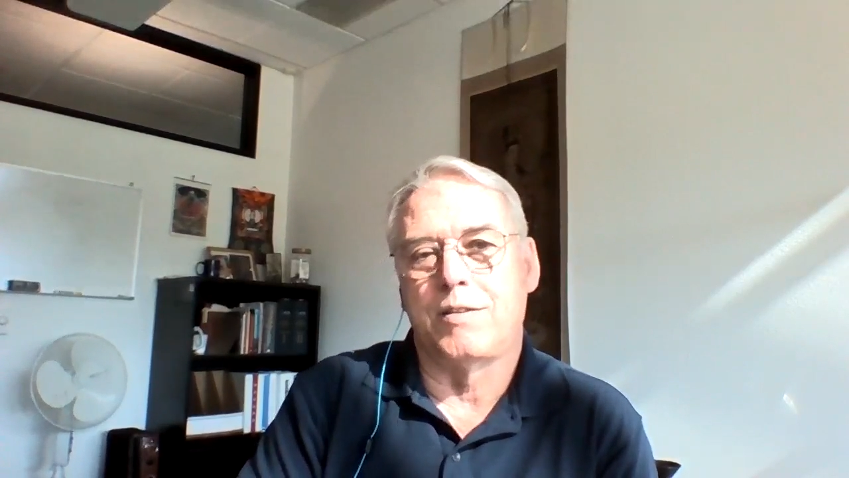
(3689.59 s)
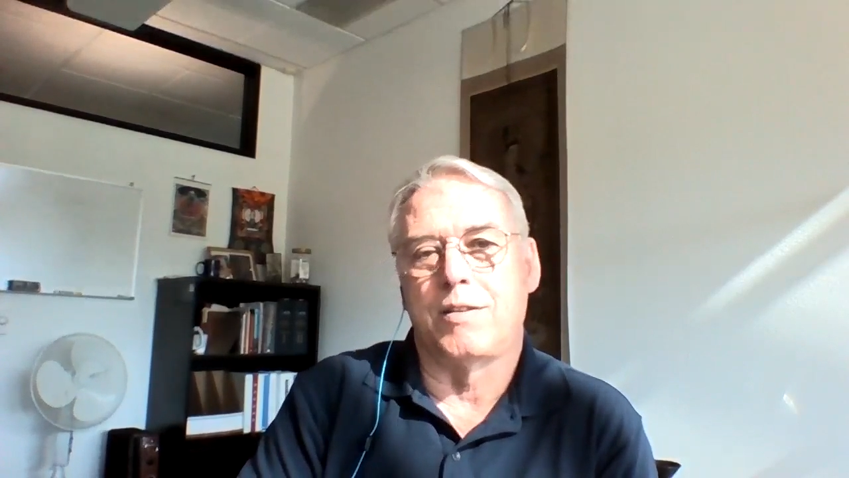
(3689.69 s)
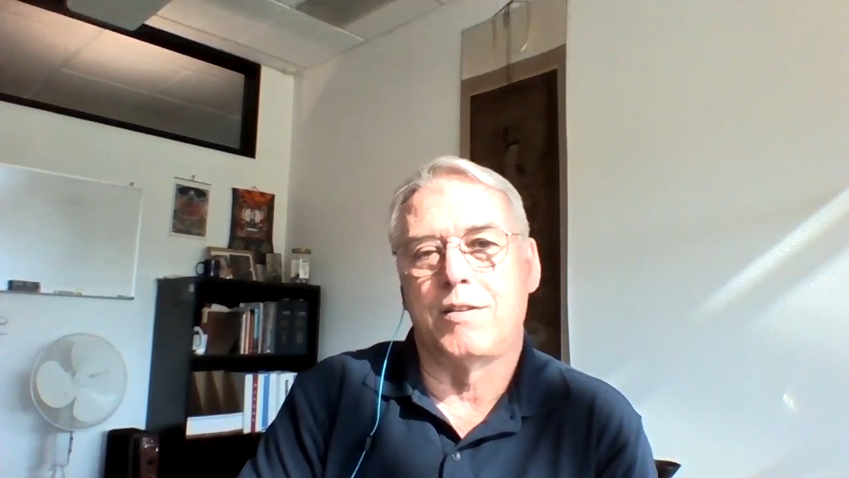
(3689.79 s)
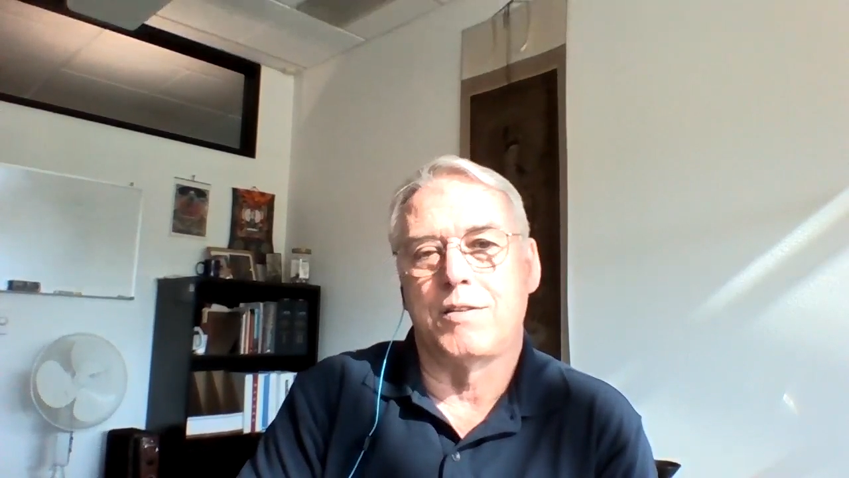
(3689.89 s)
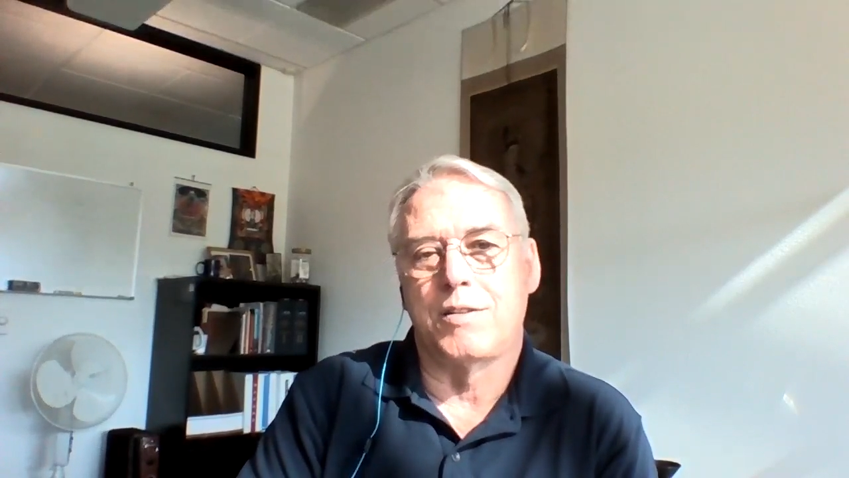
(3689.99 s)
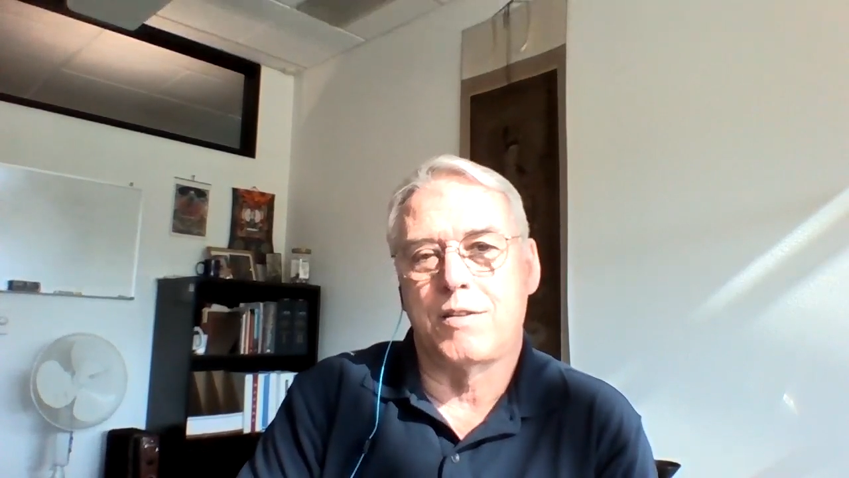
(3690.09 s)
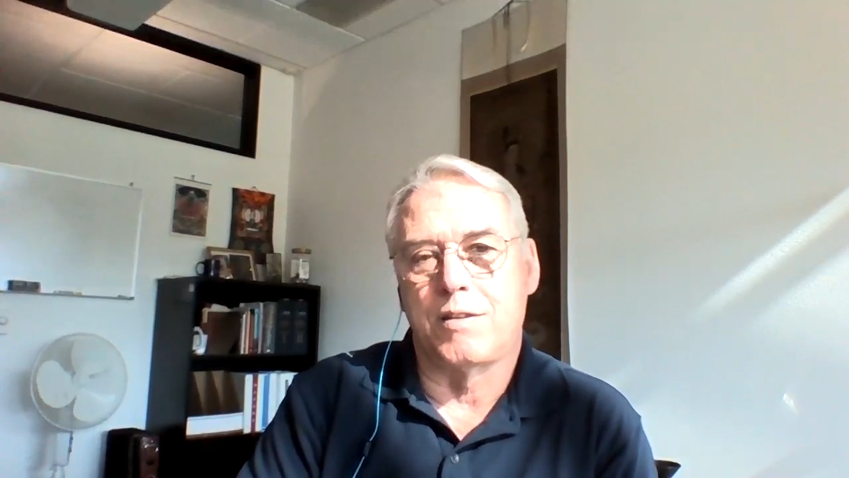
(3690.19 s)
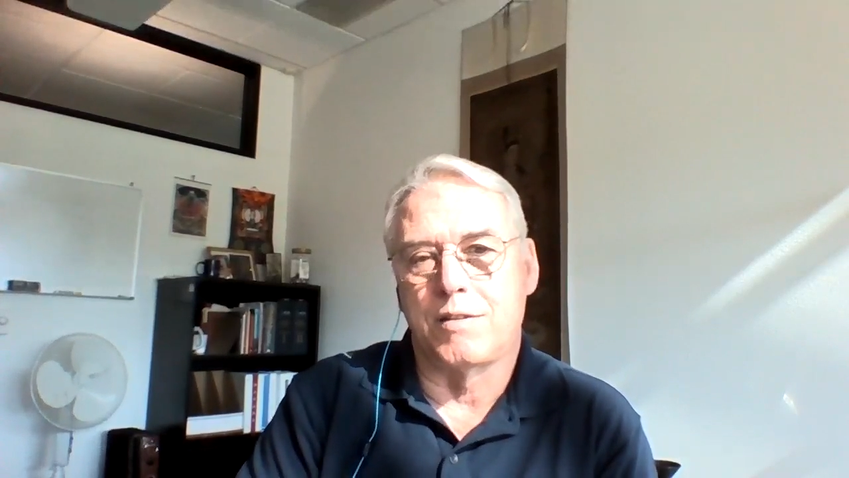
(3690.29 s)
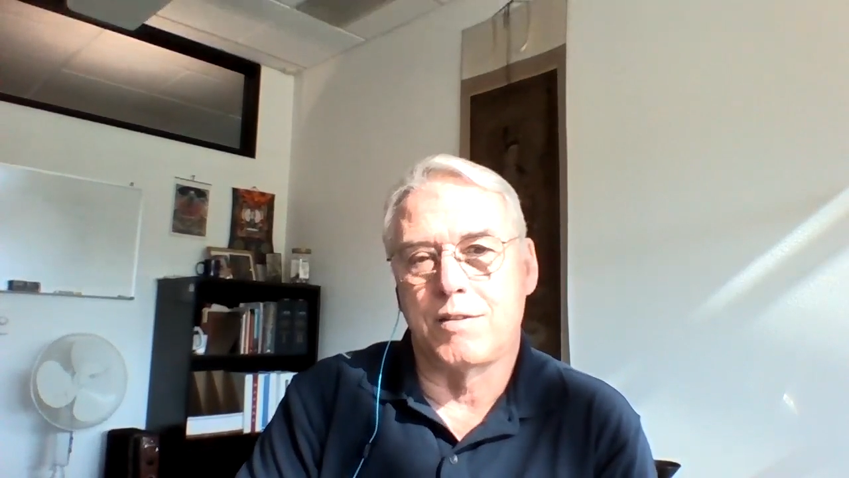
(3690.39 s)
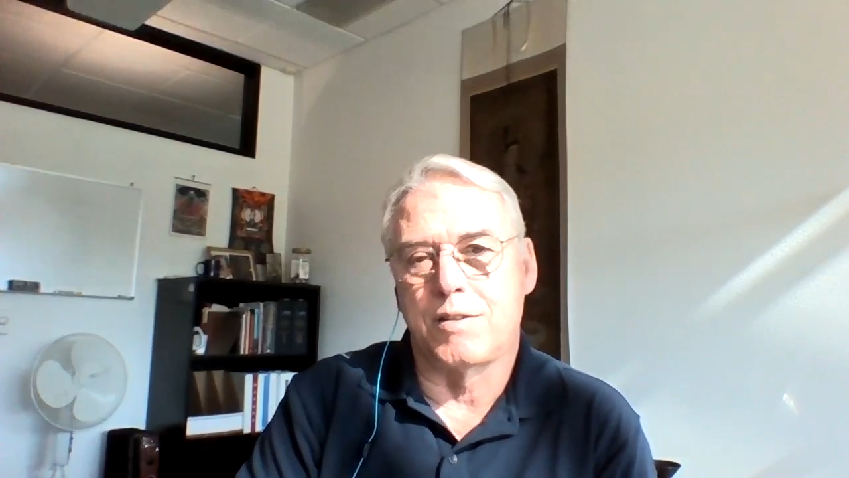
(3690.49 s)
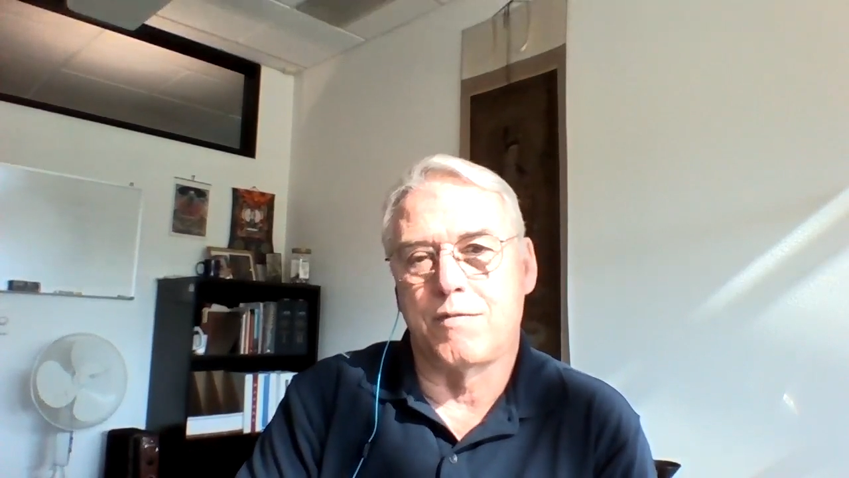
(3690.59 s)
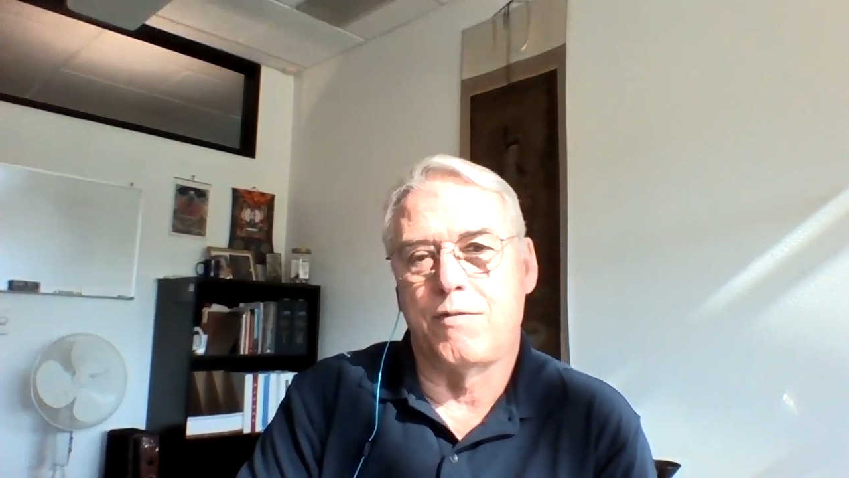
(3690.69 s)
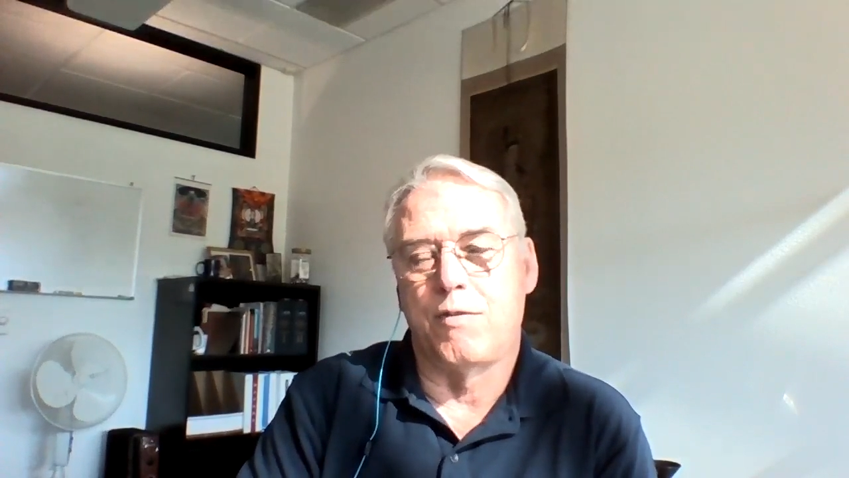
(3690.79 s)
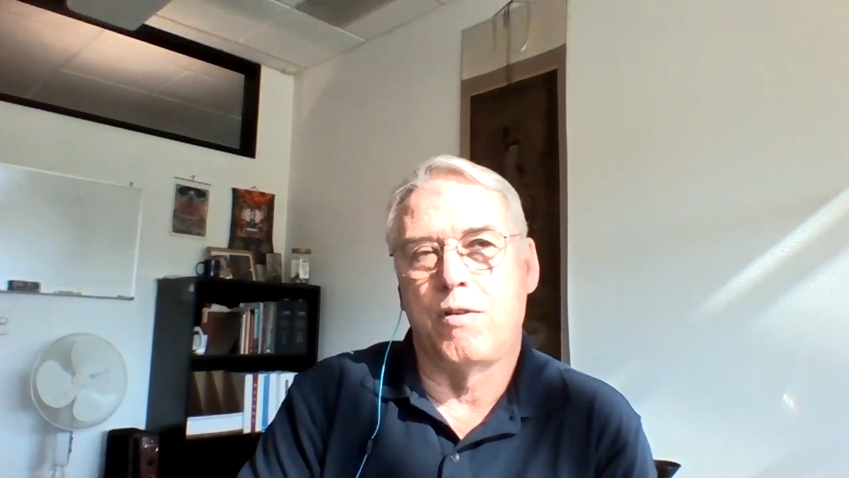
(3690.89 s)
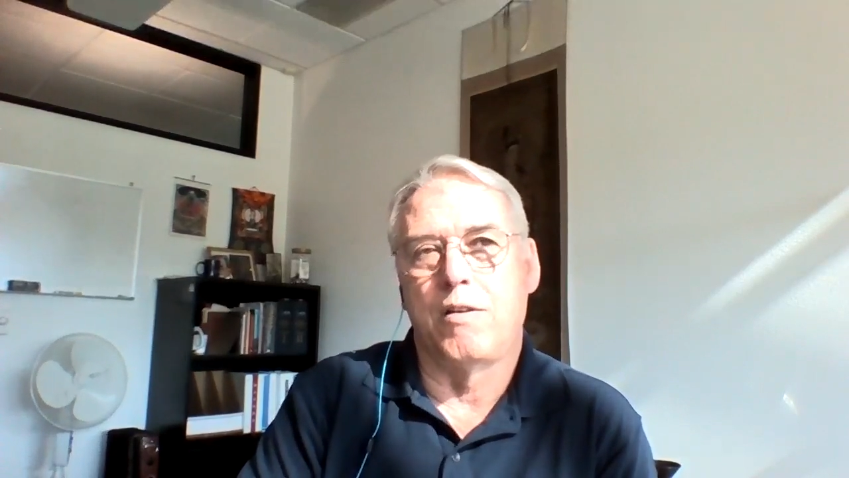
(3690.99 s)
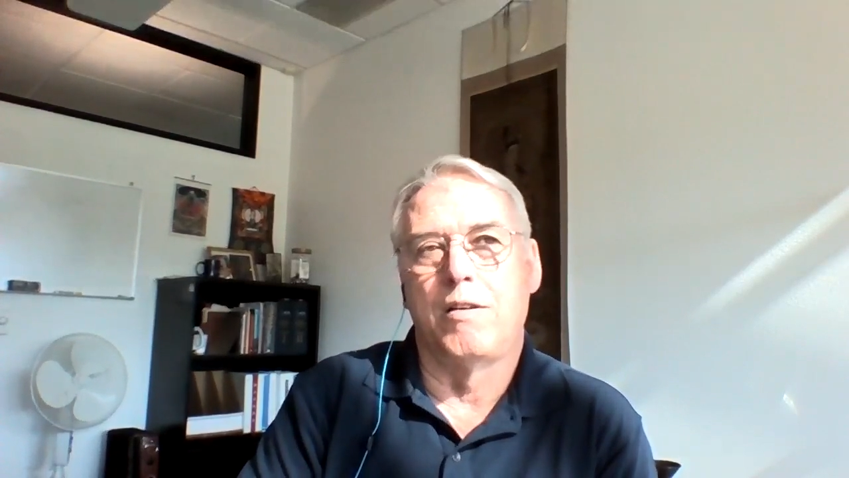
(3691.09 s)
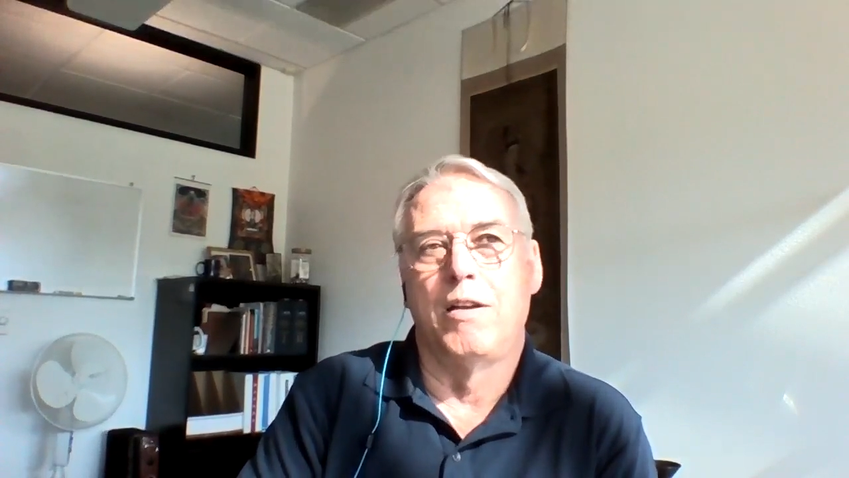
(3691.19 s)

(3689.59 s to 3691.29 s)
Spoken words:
and then there's the four